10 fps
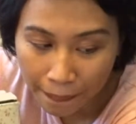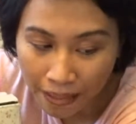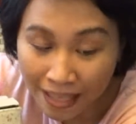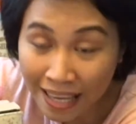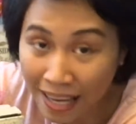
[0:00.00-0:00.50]

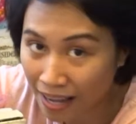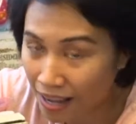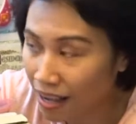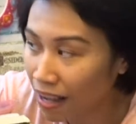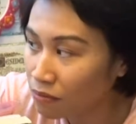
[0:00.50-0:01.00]

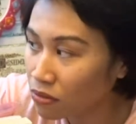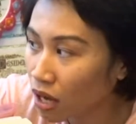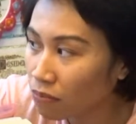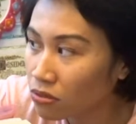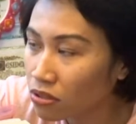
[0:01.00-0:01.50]
yeah,
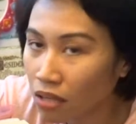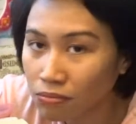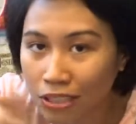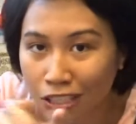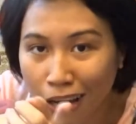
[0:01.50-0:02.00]

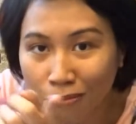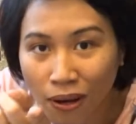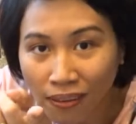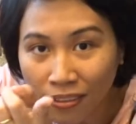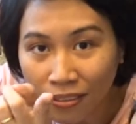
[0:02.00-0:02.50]
I'm
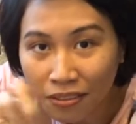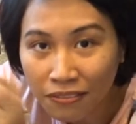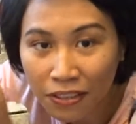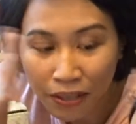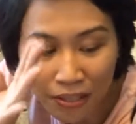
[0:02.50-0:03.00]
talking to the
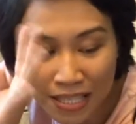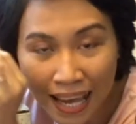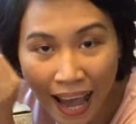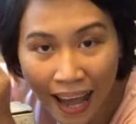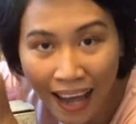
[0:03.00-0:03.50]
video. Can you
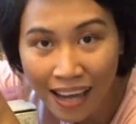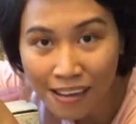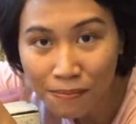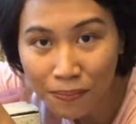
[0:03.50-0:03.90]
say hi?